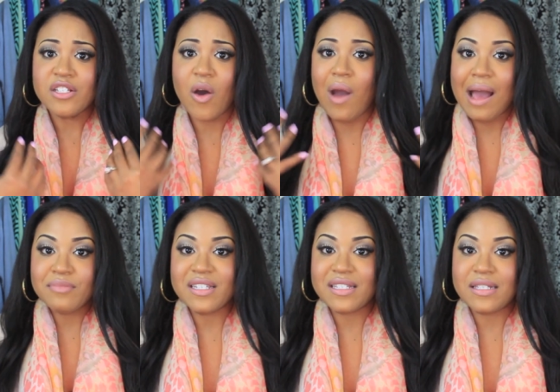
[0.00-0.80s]
so
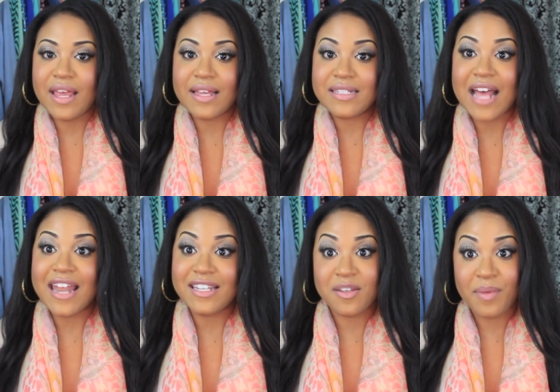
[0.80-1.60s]
I'm just
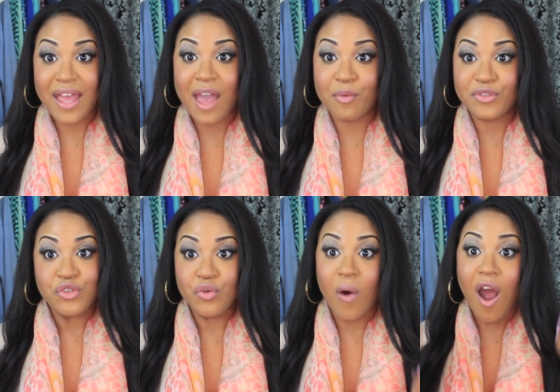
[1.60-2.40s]
excited to be able
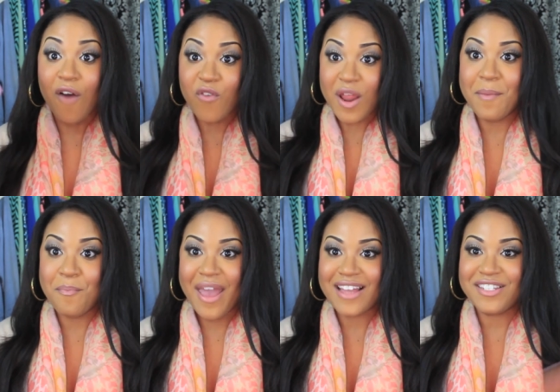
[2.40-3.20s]
to offer it
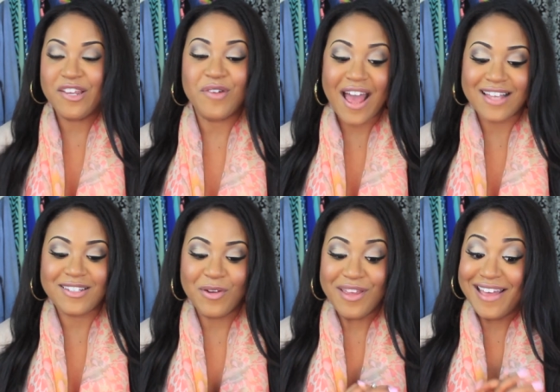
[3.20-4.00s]
back to you guys.
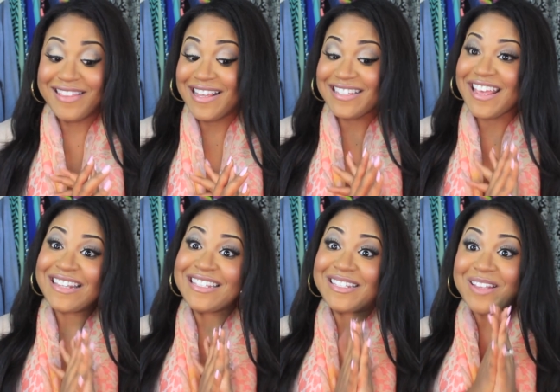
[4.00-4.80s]
So yeah, this
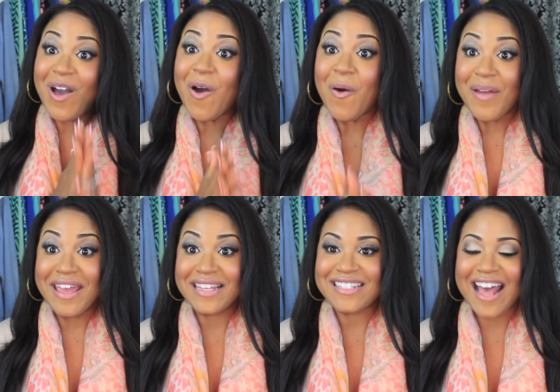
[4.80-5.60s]
is so
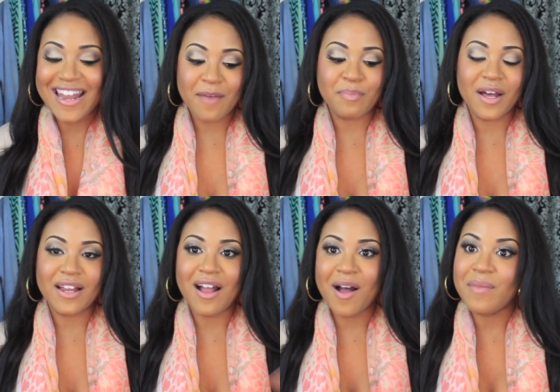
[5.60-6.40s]
exciting.
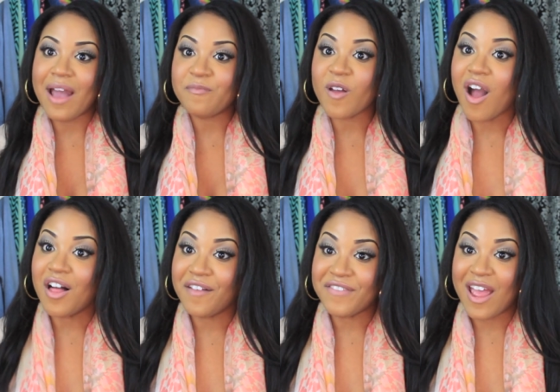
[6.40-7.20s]
But um, after
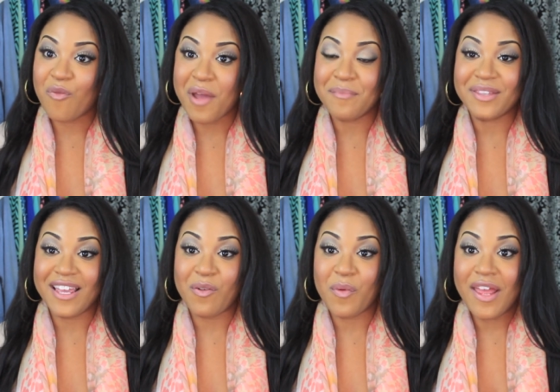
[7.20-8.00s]
all of that
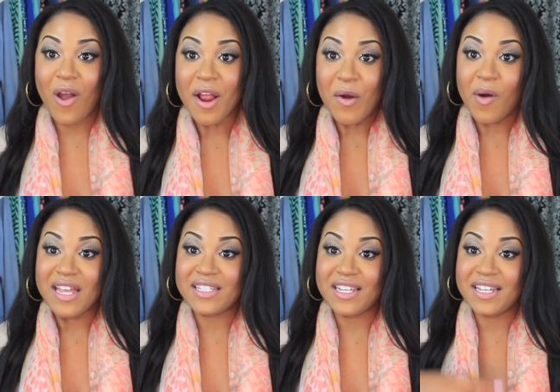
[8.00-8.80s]
rambling, we are
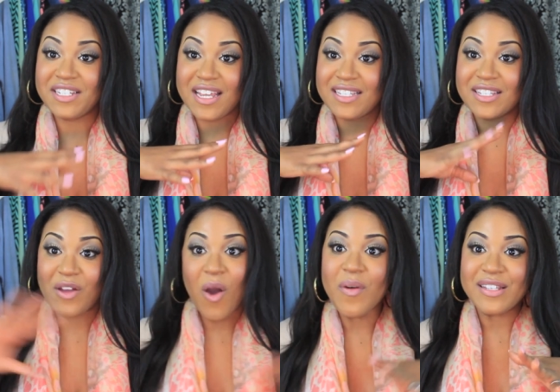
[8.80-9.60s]
going to just
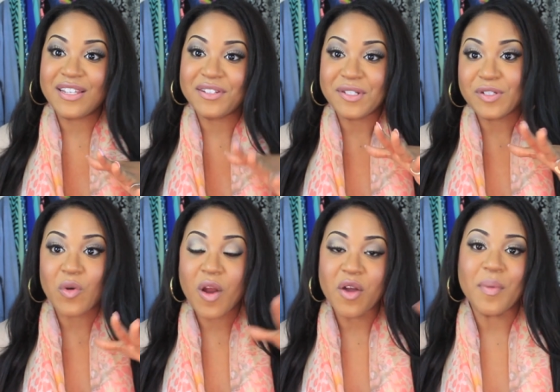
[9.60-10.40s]
go into the
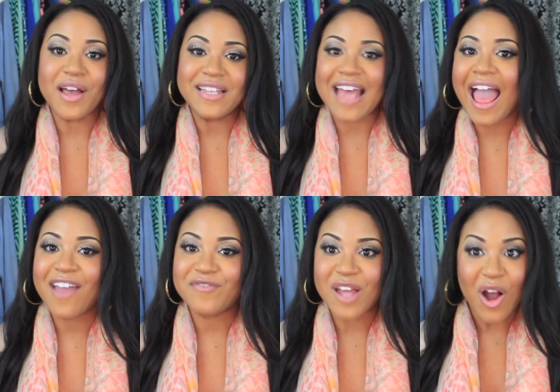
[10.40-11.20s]
tutorial because I
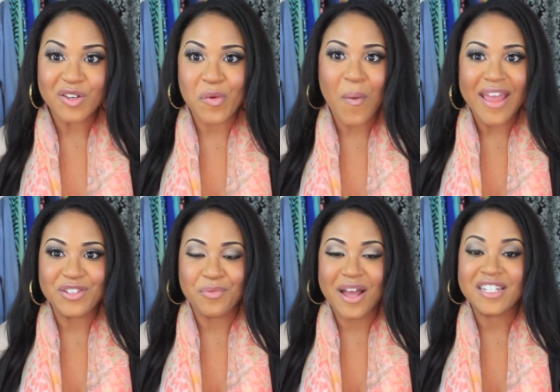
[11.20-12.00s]
have talked way
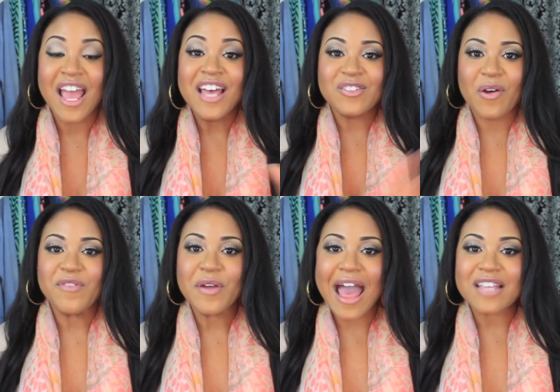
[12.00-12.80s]
too much. So if
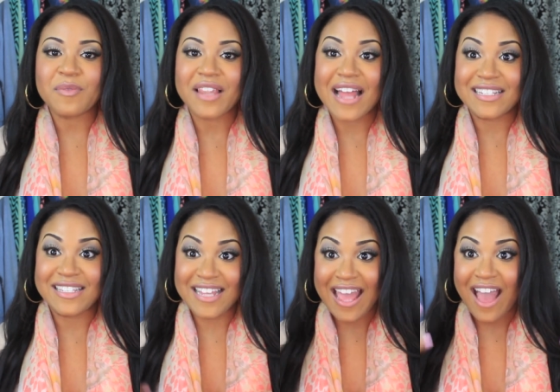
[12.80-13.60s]
you guys would like to
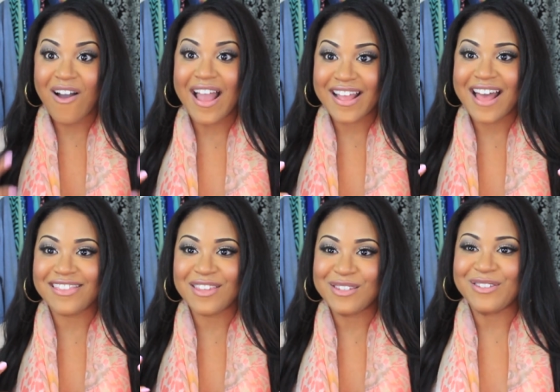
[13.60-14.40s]
see how I
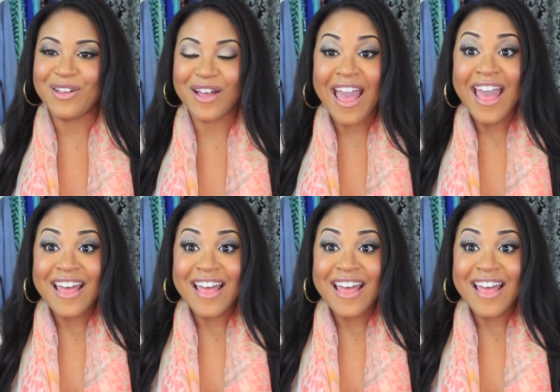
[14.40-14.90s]
got this look,